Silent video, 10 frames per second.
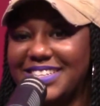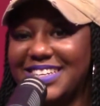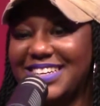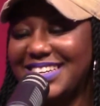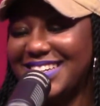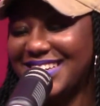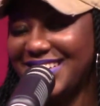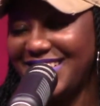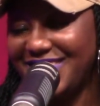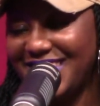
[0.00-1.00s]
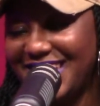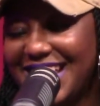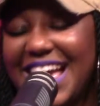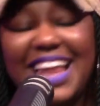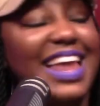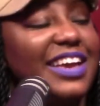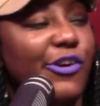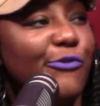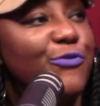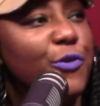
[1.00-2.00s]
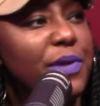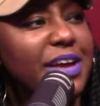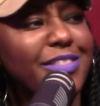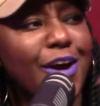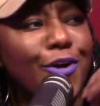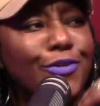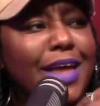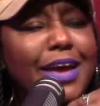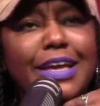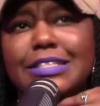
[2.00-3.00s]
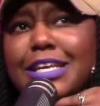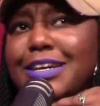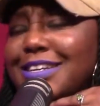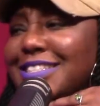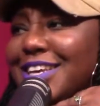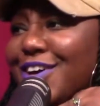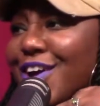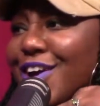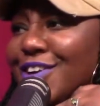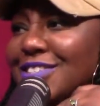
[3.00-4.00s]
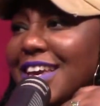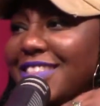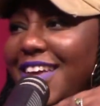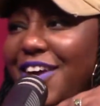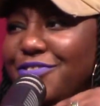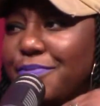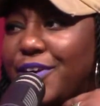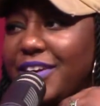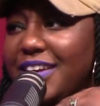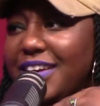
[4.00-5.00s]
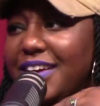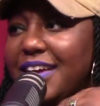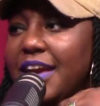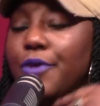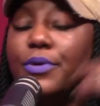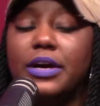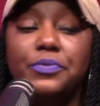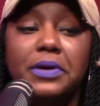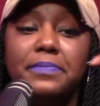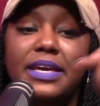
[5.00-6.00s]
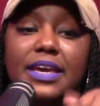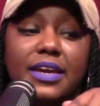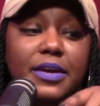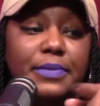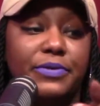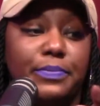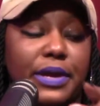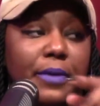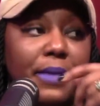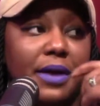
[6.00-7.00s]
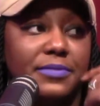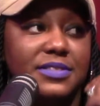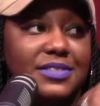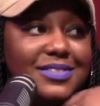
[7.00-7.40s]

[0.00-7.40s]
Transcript: you. Like for real though, like is he gonna tell her take that off the market? Well, it wouldn't be Kim, it would be her mama.